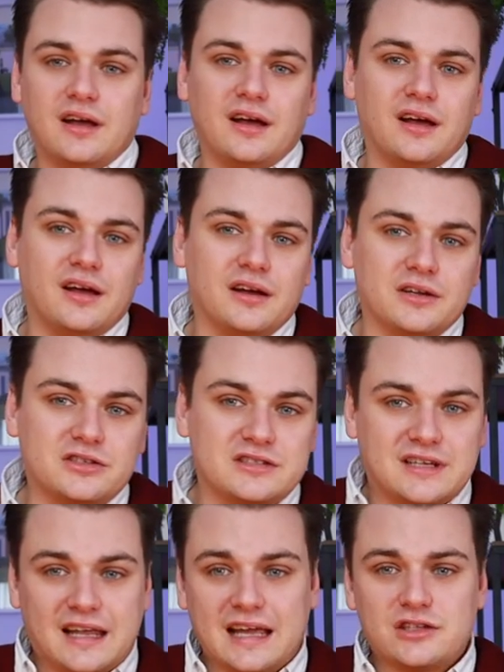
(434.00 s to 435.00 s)

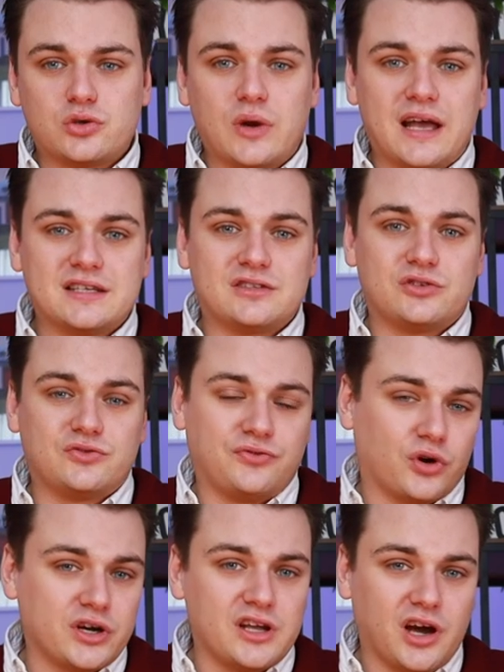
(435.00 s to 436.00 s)
get dressed
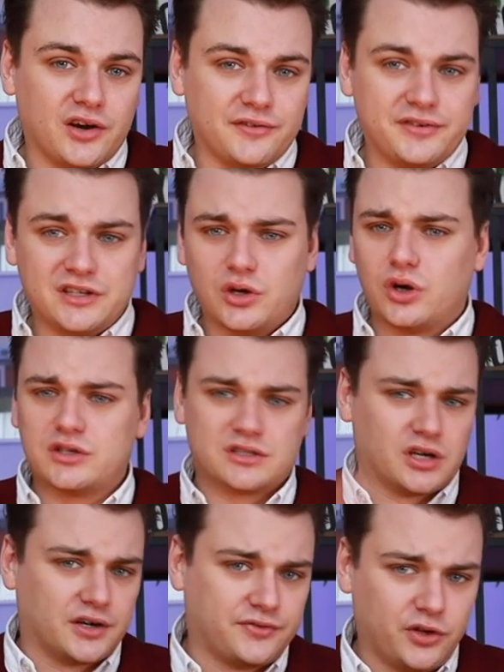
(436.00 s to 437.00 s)
for the other video,
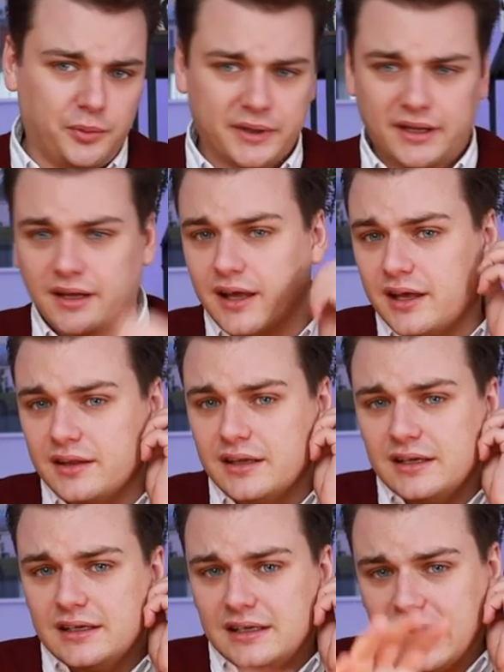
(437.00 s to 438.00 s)
start filming again,
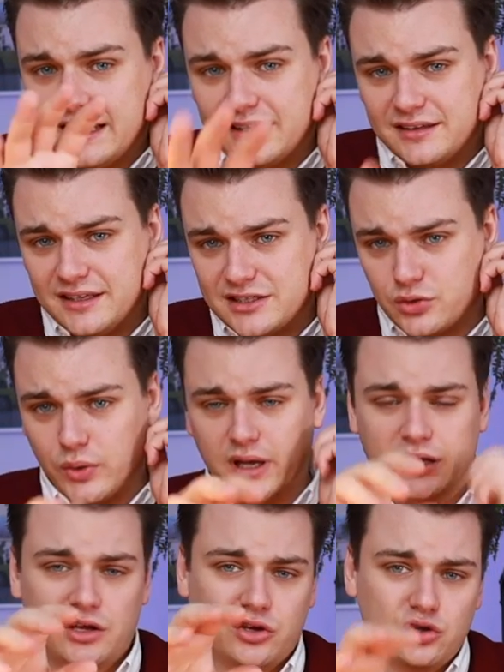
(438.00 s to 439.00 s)
and in this
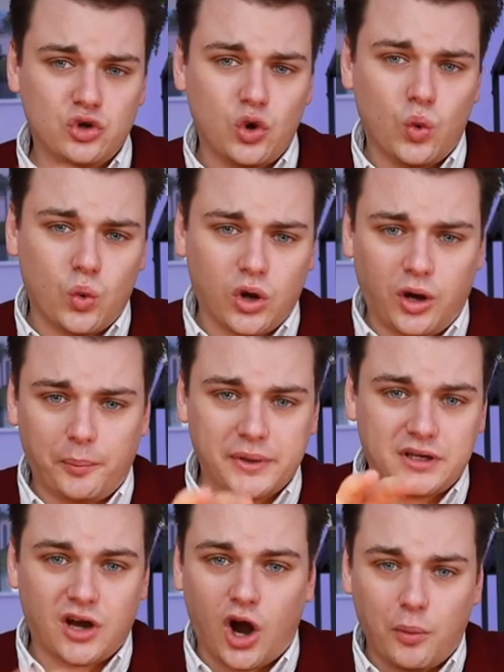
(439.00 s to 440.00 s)
way you will
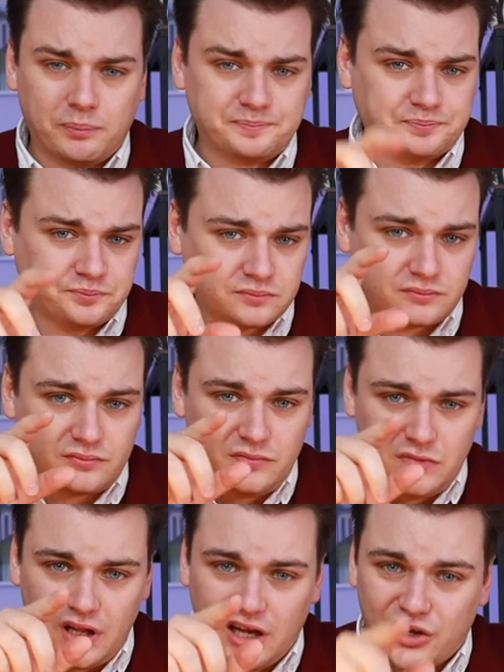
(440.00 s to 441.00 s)
become
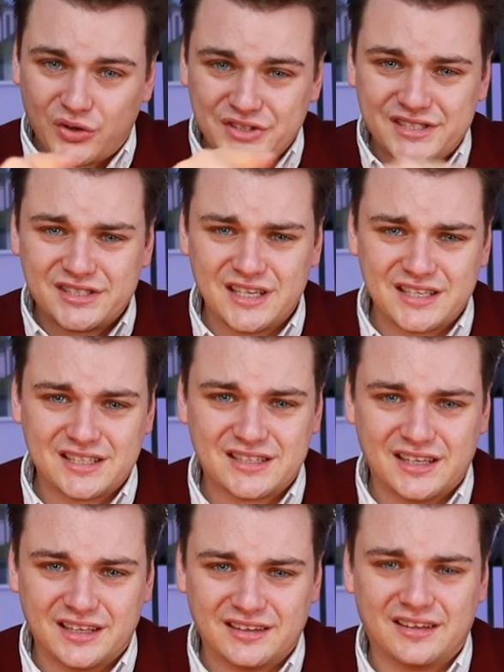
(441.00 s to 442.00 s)
a
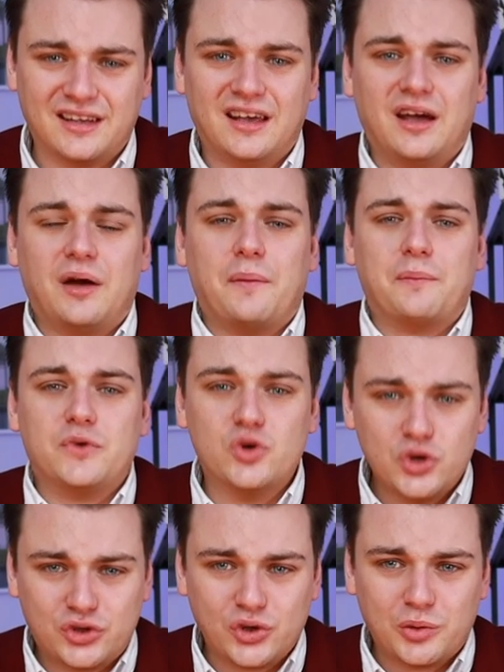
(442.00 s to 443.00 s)
consistent
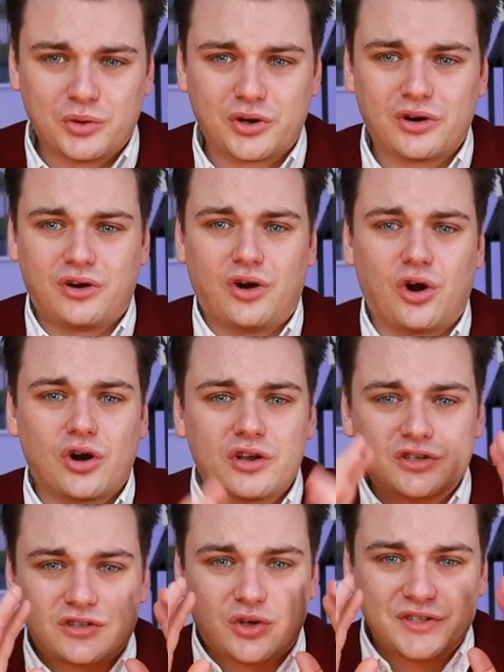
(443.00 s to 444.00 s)
YouTuber or
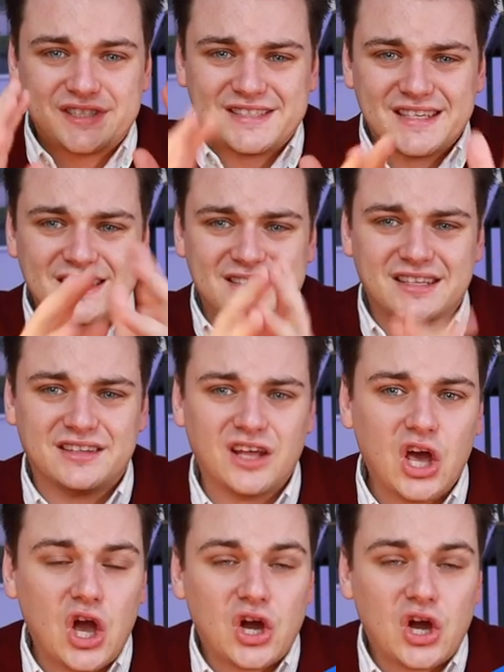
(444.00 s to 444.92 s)
consistent